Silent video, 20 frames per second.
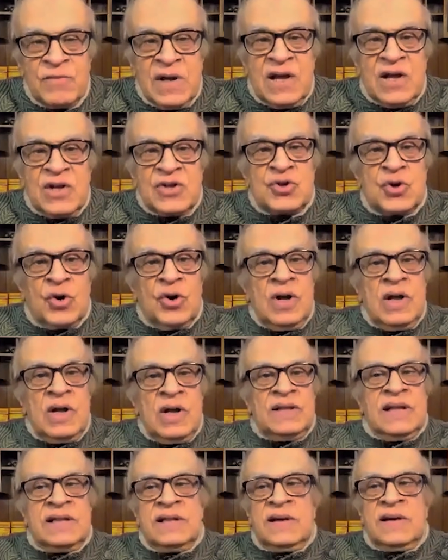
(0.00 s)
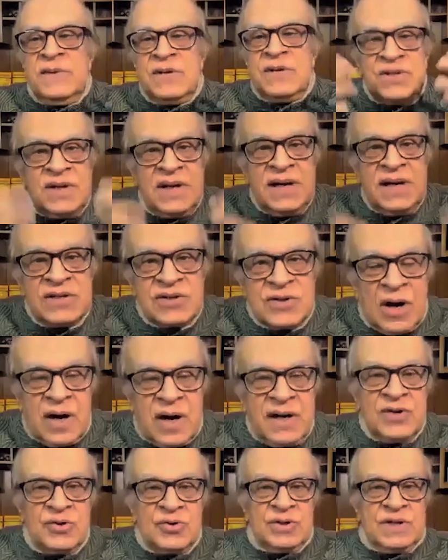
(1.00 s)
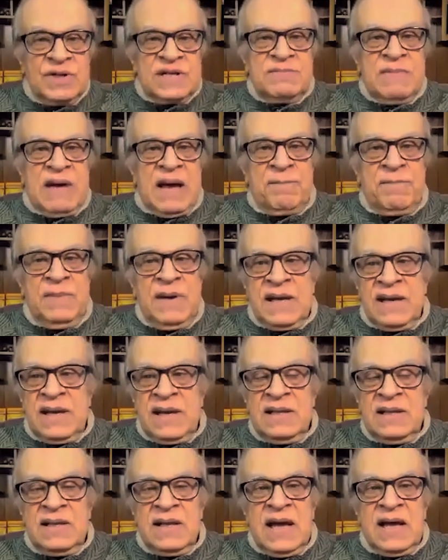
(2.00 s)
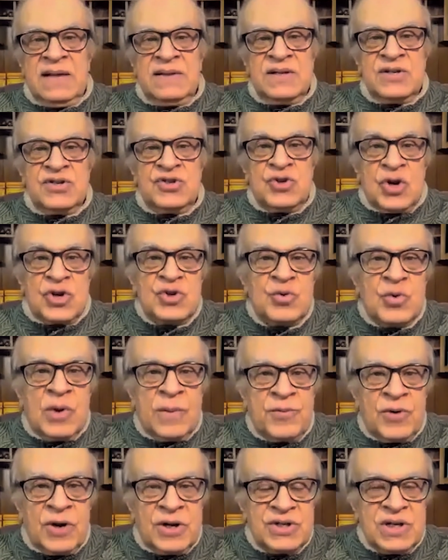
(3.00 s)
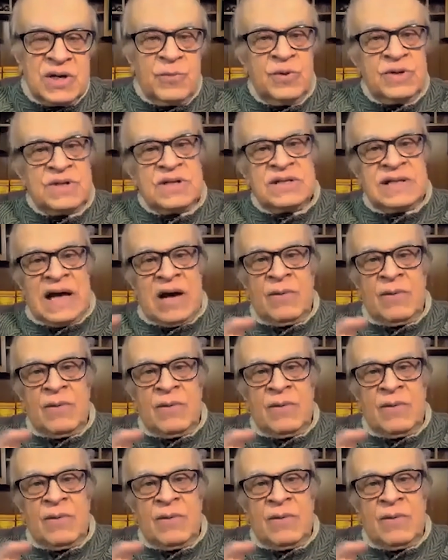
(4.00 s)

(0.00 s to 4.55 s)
So then the missionaries got into this map making. They had this Joshua project, which has now